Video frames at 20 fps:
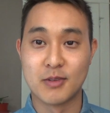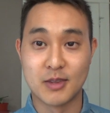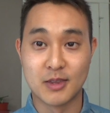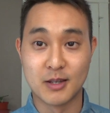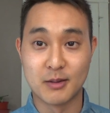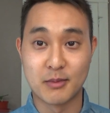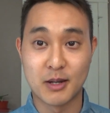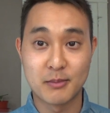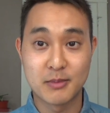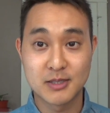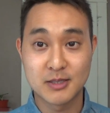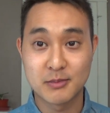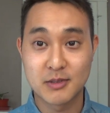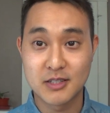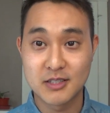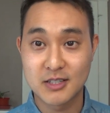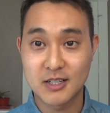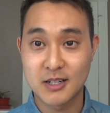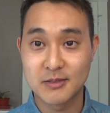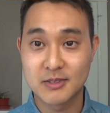There might be some other
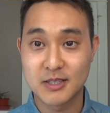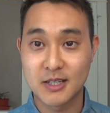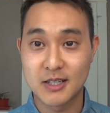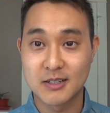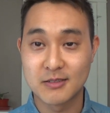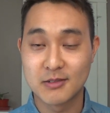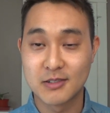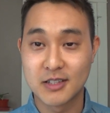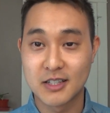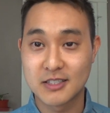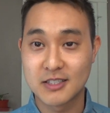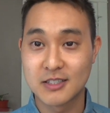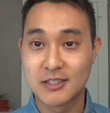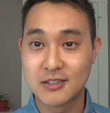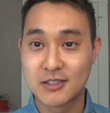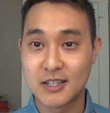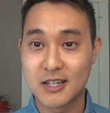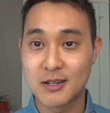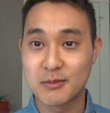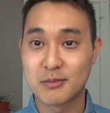jobs that will let you
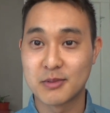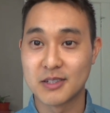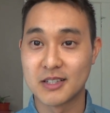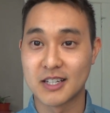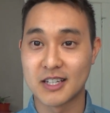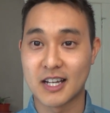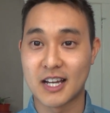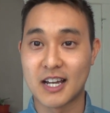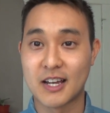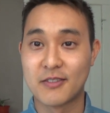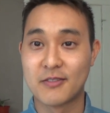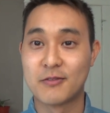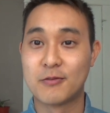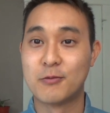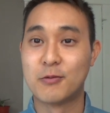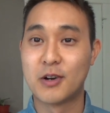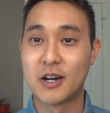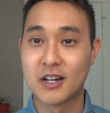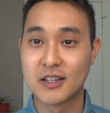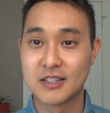do that, but like
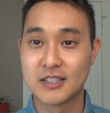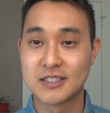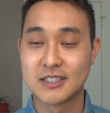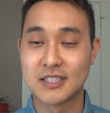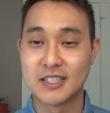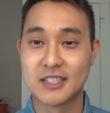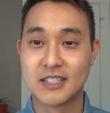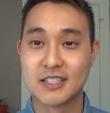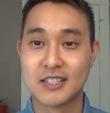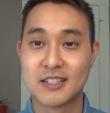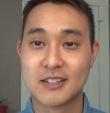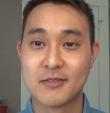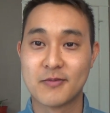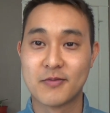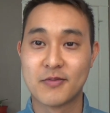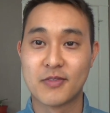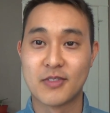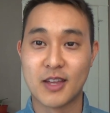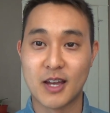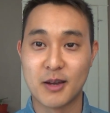I've rarely seen
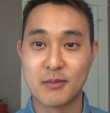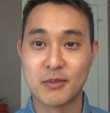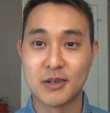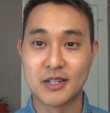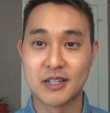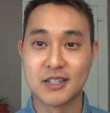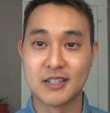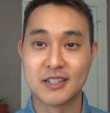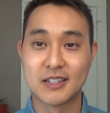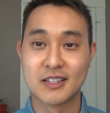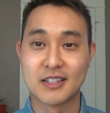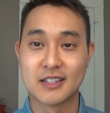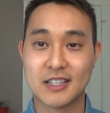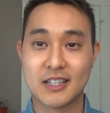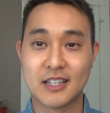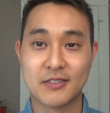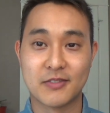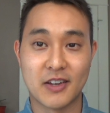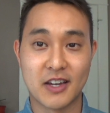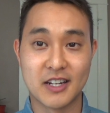that many,
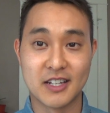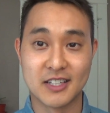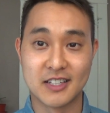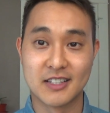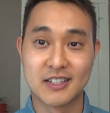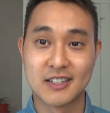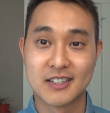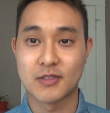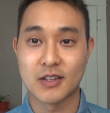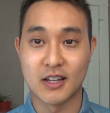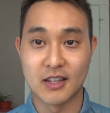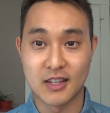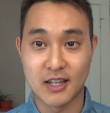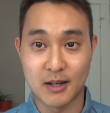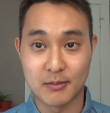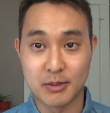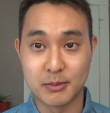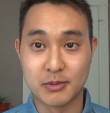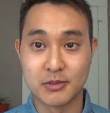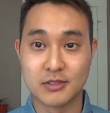if any,
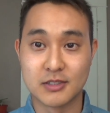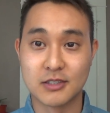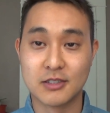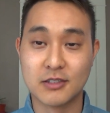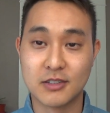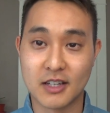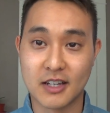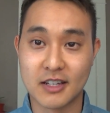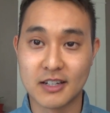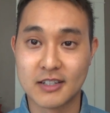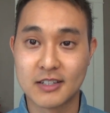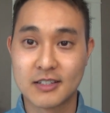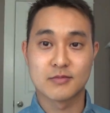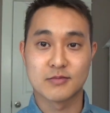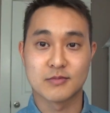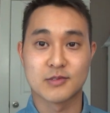allow people to do that.